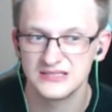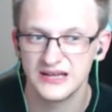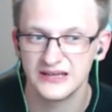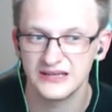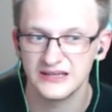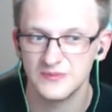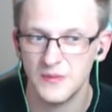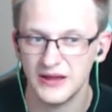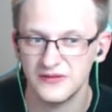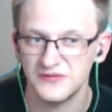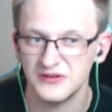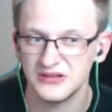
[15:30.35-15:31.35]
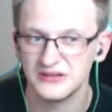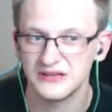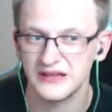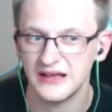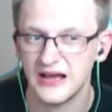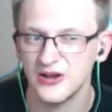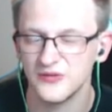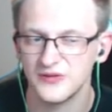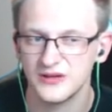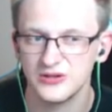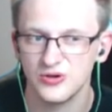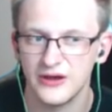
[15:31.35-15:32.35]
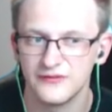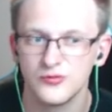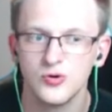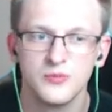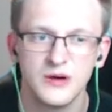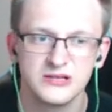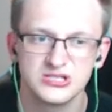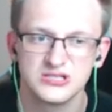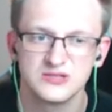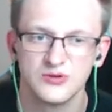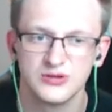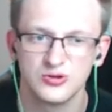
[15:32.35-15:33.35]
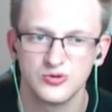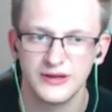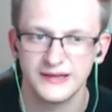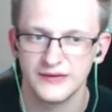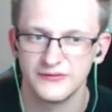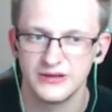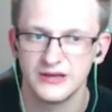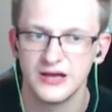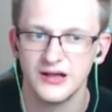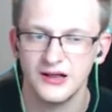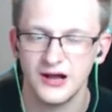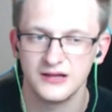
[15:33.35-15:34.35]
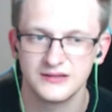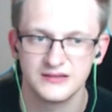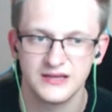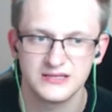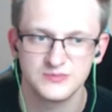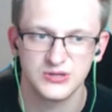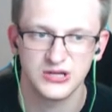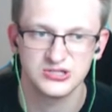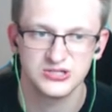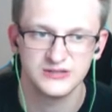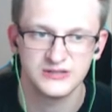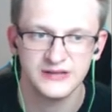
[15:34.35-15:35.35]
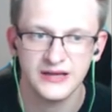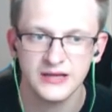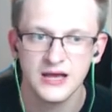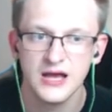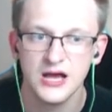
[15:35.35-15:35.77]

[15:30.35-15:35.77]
Like, it might fit in the deck. I don't think you have room. I just wanted to add every card that has potential in the deck.